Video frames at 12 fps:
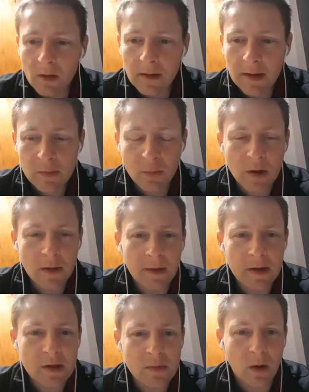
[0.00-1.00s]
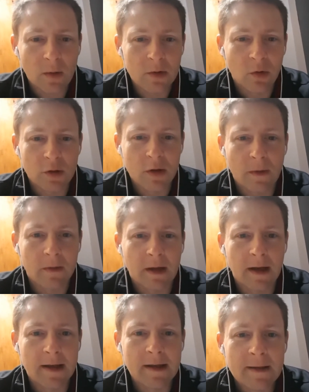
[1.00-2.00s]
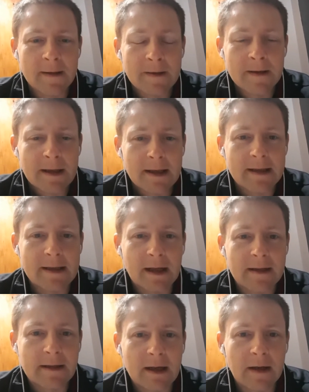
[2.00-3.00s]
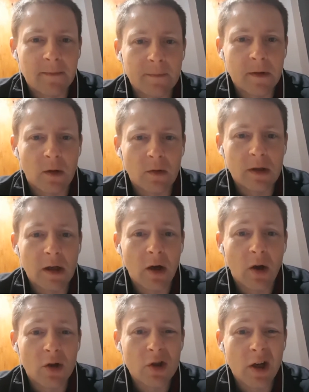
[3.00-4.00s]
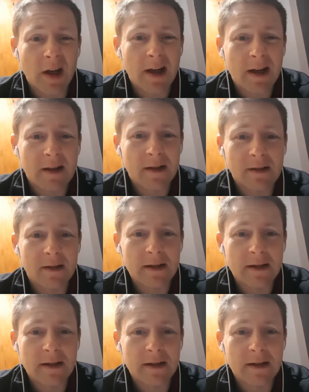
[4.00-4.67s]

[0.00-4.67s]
that's pretty much what I want to talk to you about today, is that, um, you know, your logic